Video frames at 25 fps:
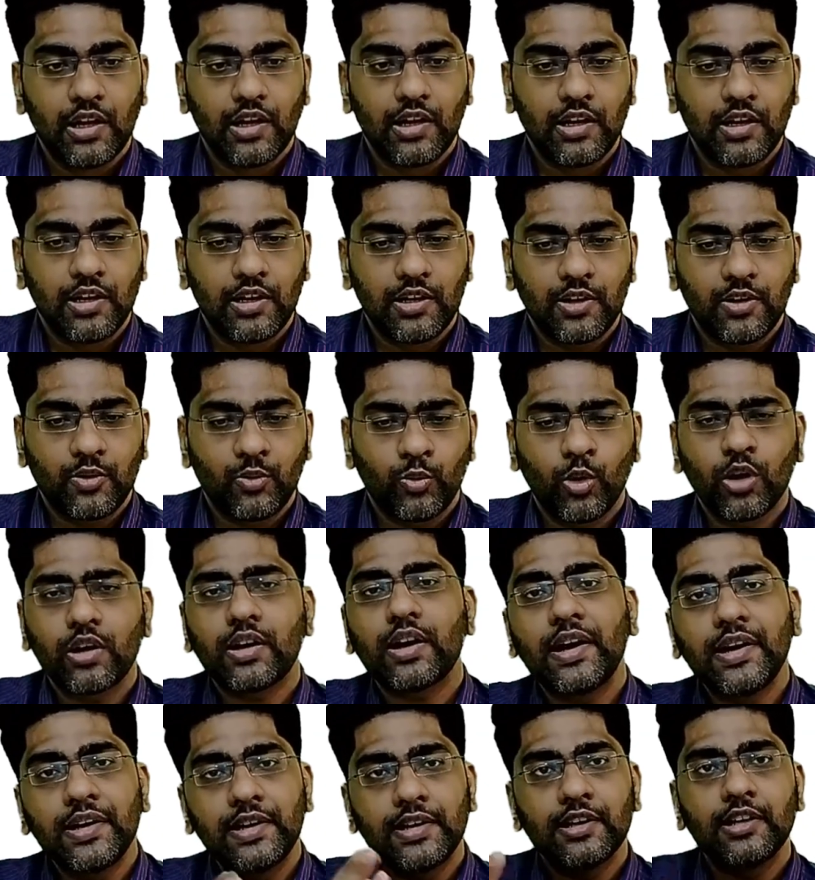
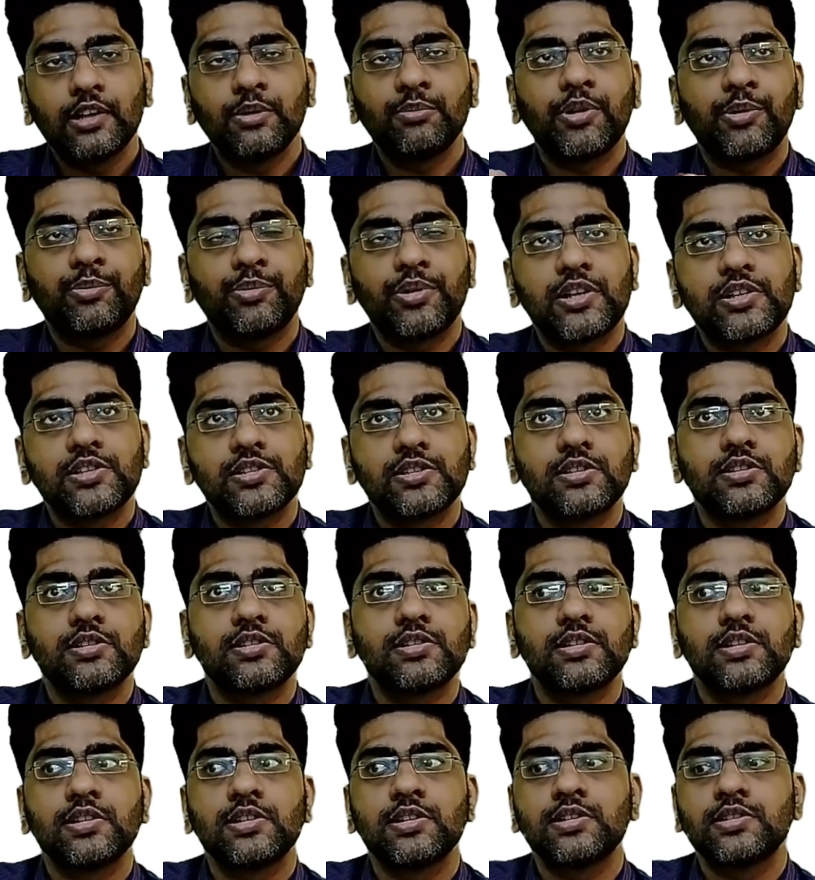what I tell my
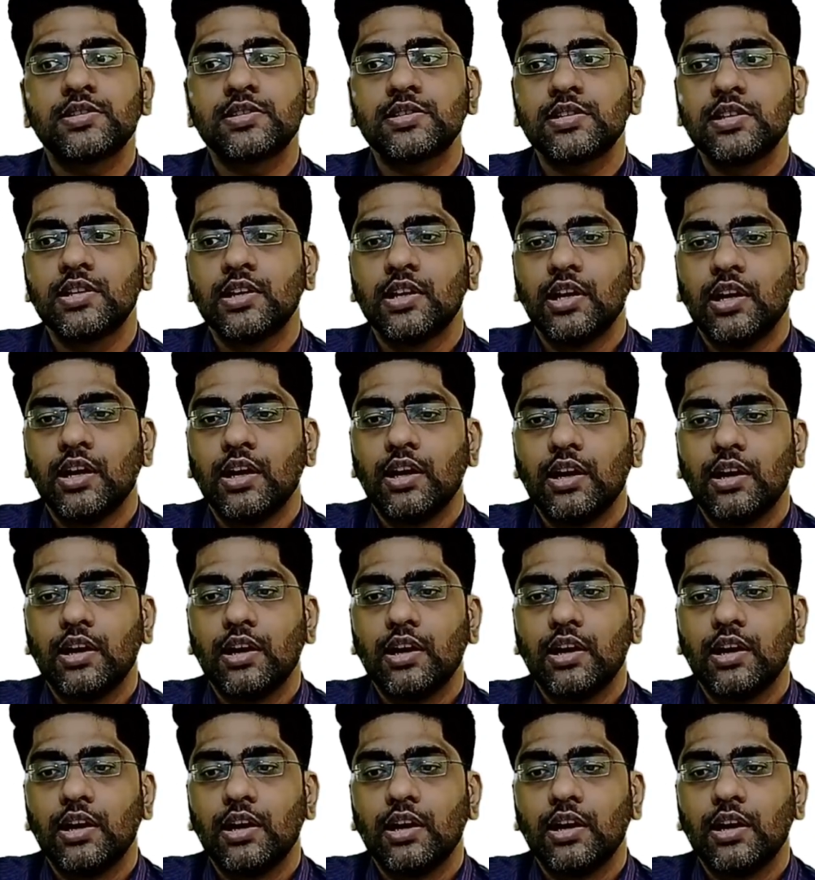patients is,